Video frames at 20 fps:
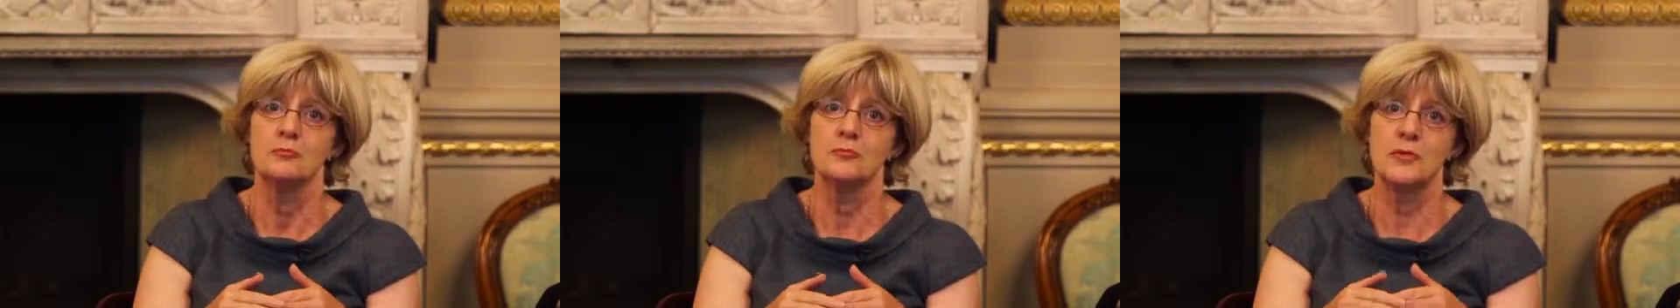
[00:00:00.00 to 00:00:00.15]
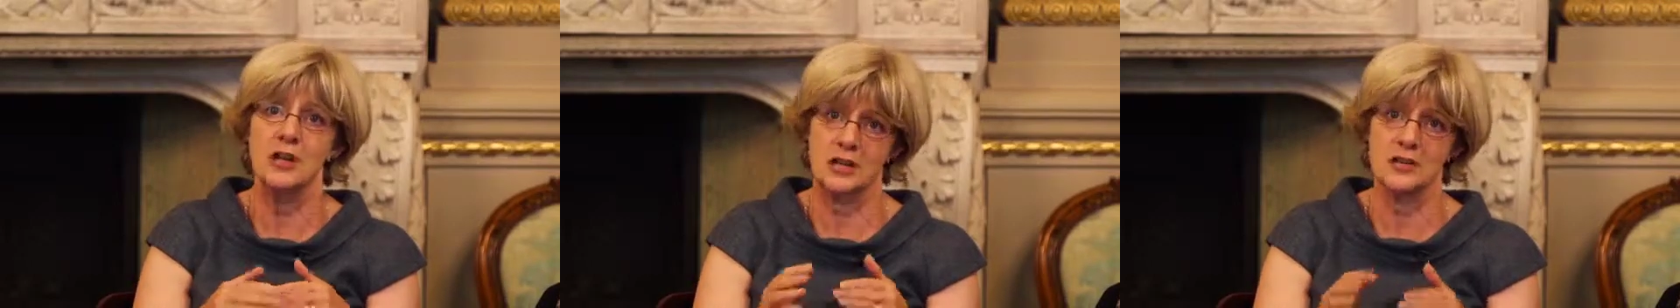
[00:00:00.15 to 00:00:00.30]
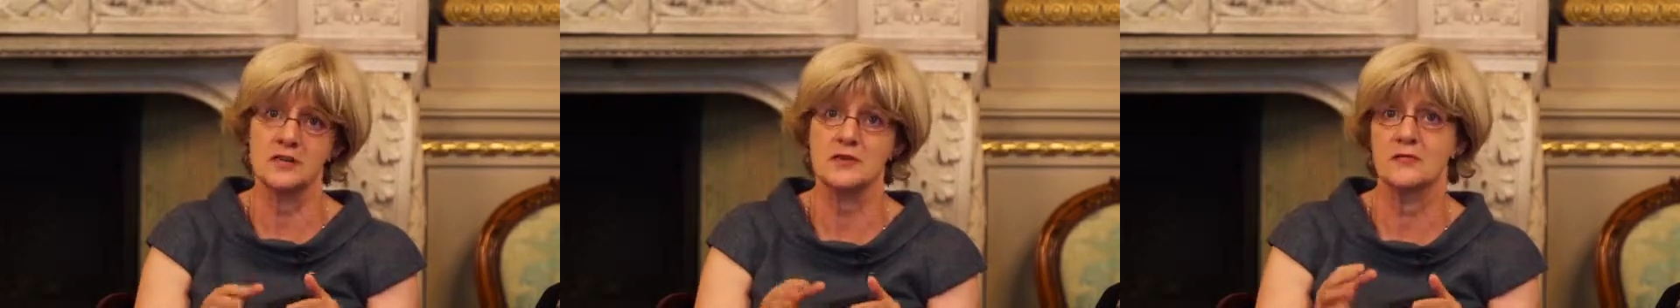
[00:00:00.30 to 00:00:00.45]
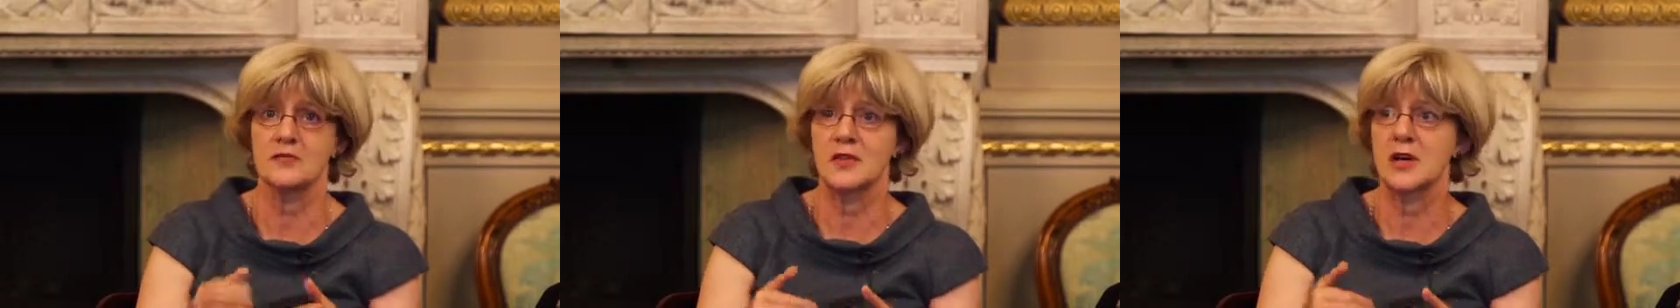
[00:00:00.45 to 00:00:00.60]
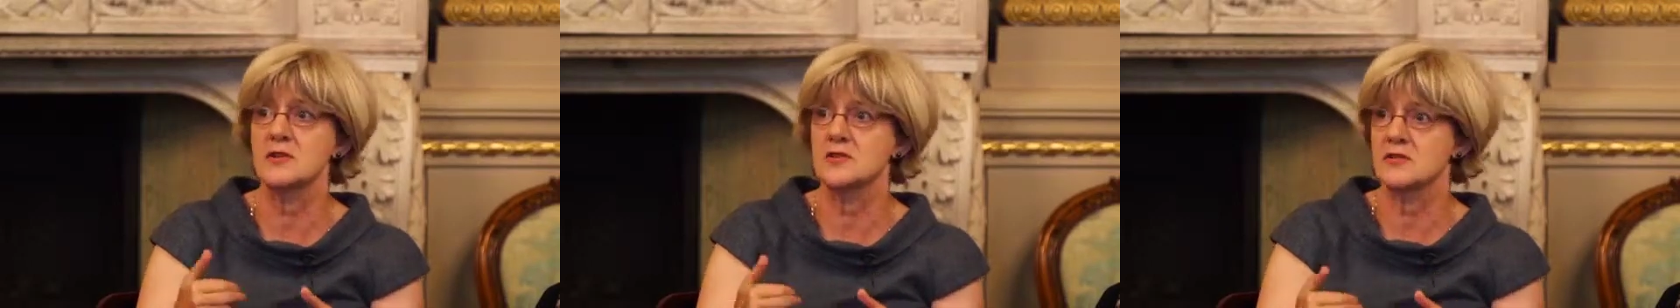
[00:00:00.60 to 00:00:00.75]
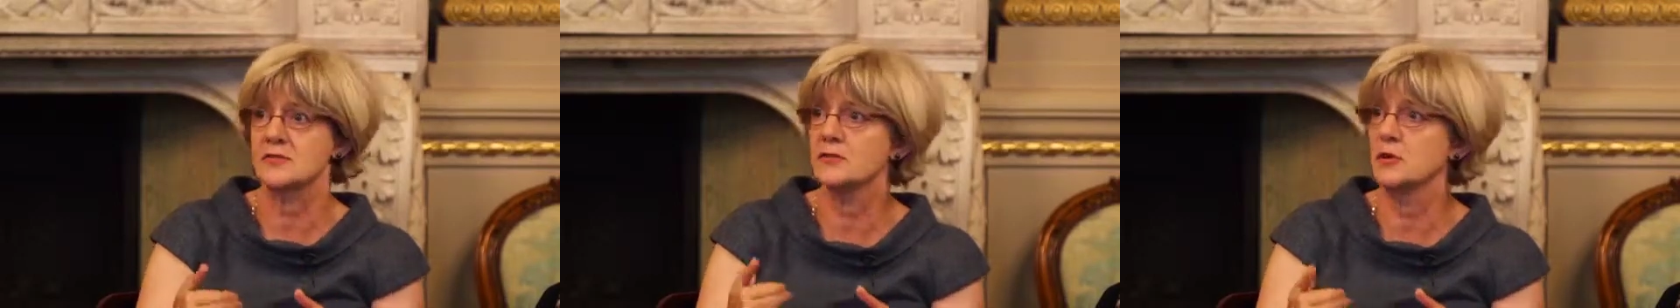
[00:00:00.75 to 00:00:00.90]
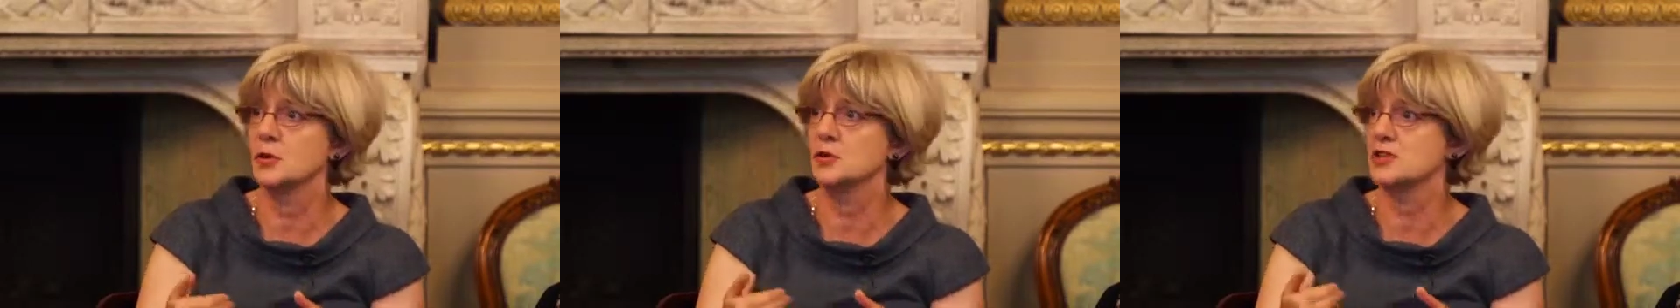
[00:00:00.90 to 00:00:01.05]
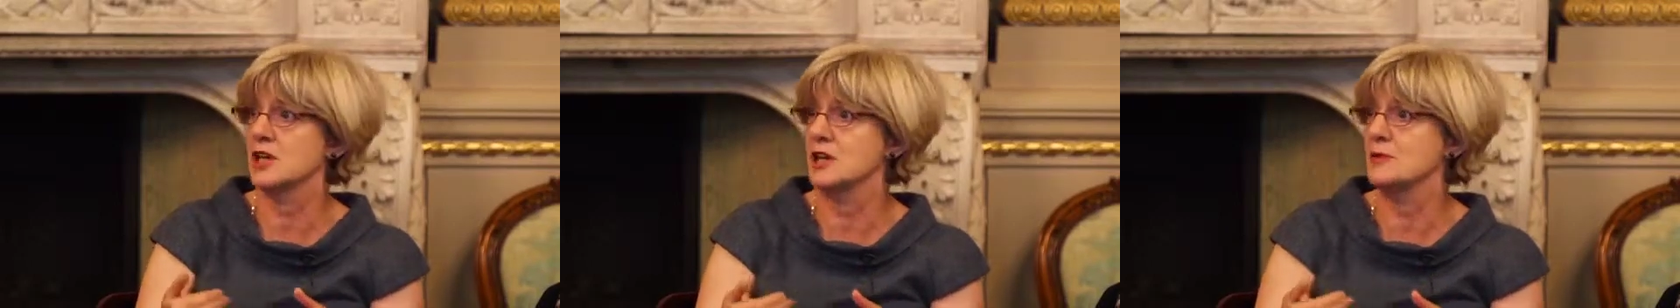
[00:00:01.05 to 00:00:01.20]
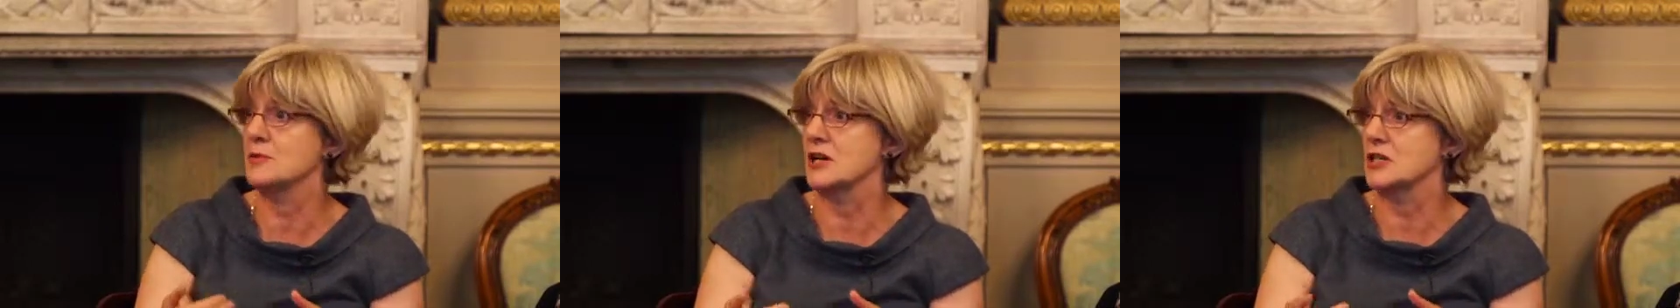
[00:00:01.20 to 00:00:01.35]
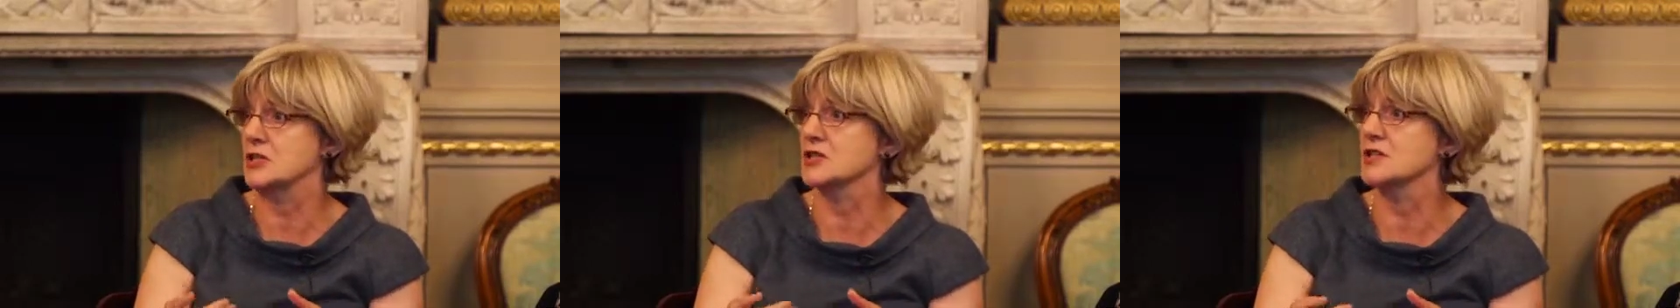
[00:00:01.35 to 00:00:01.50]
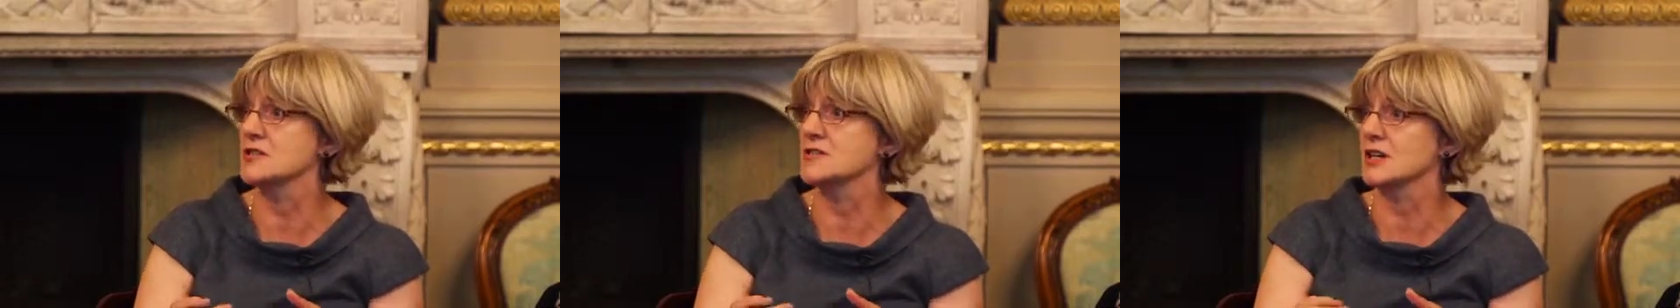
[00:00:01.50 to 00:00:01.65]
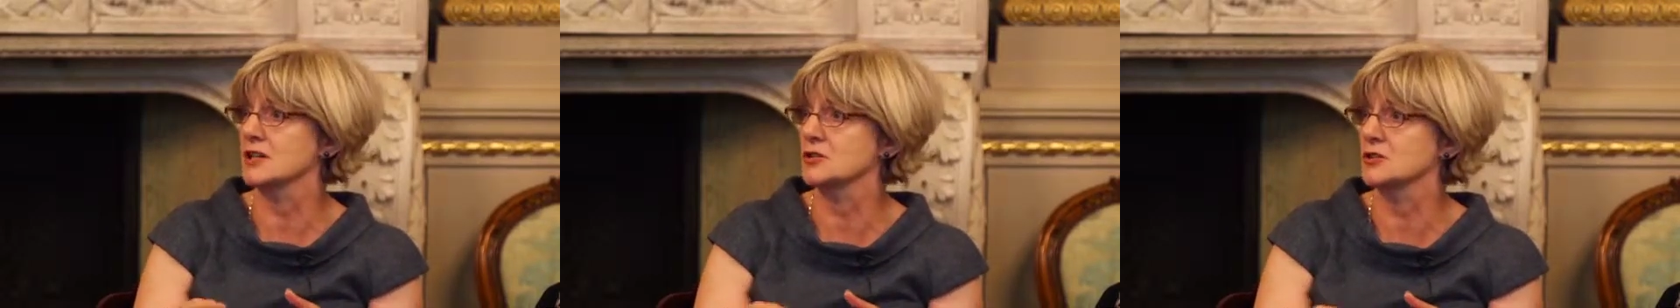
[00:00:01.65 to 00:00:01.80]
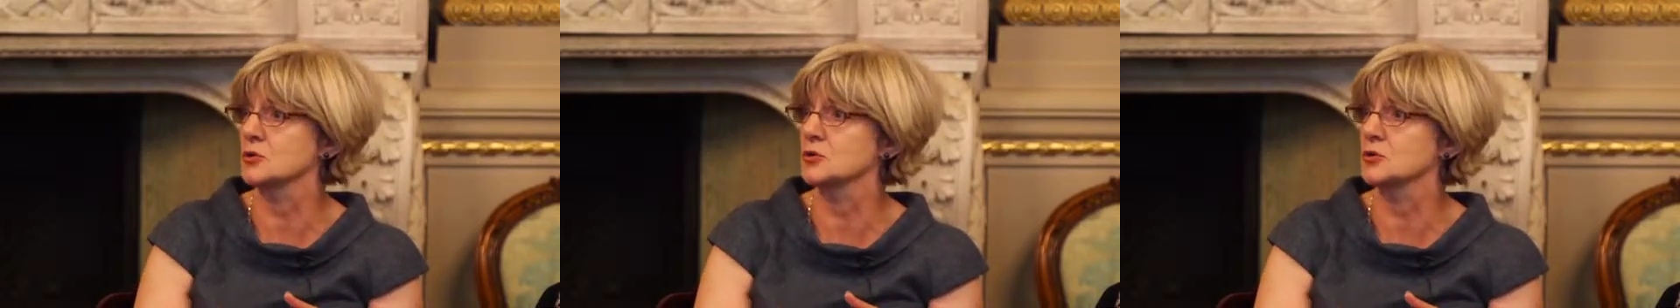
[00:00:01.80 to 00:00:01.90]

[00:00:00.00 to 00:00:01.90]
because of those four dimensions I